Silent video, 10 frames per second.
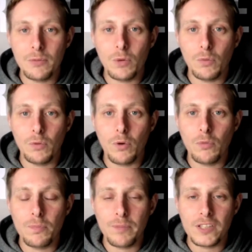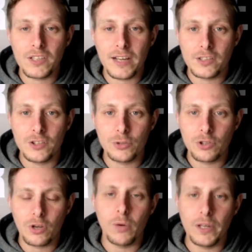what were the biggest lessons you took
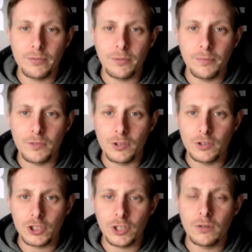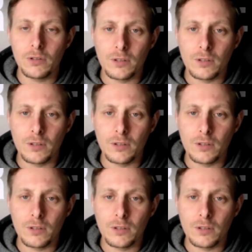away from the show?